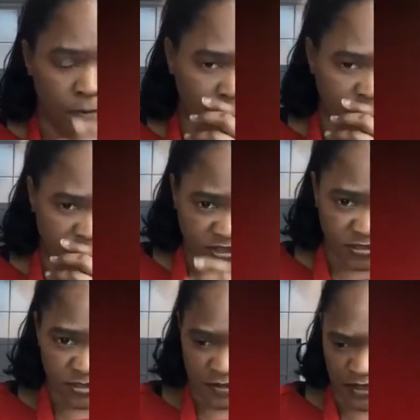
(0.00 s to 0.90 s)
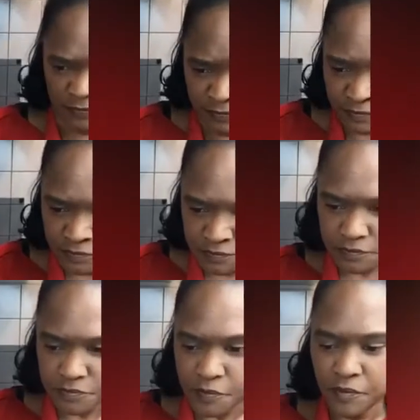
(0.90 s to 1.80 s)
excuse me,
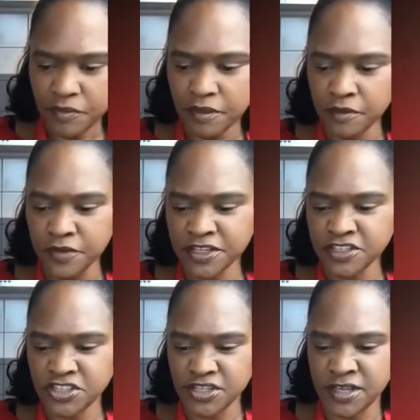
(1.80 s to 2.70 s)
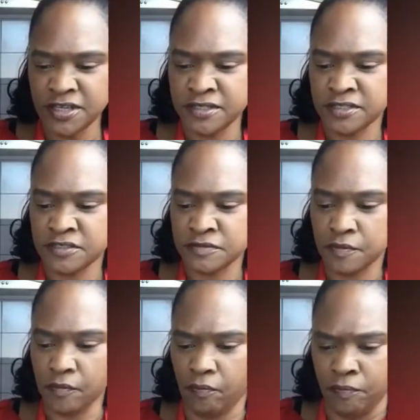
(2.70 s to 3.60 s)
which is,
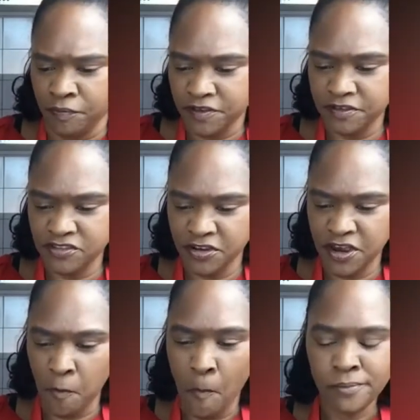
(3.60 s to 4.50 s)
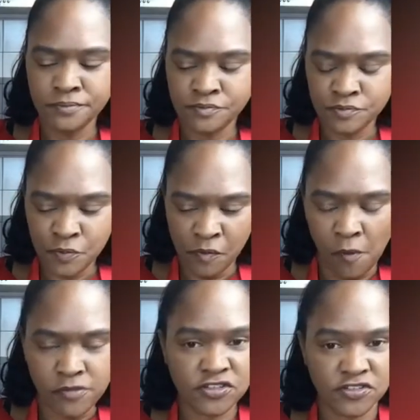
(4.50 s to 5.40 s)
sorry,
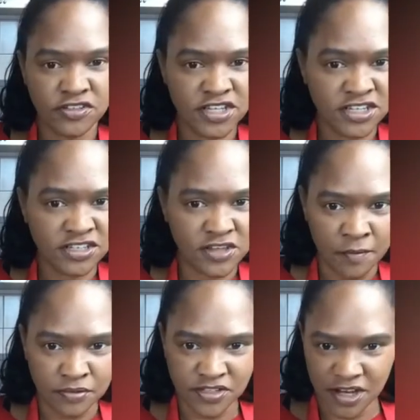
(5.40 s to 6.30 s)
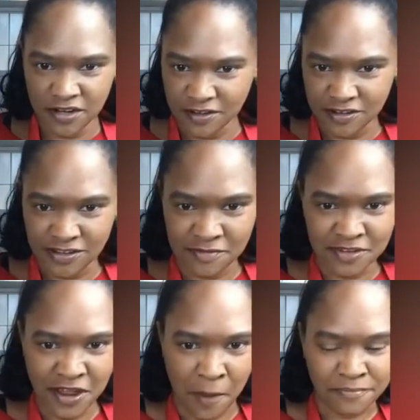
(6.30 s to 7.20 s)
shouldn't eat and present at the same
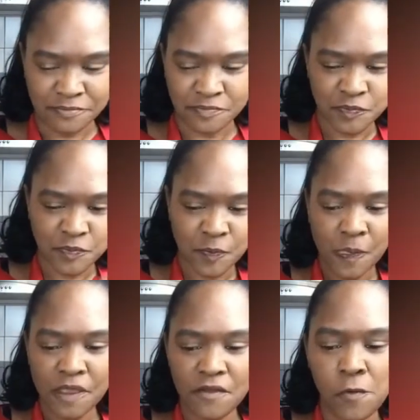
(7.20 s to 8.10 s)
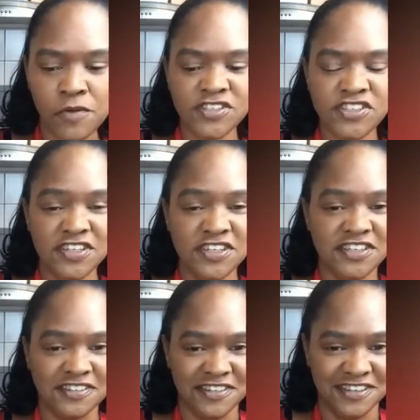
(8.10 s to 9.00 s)
time, which is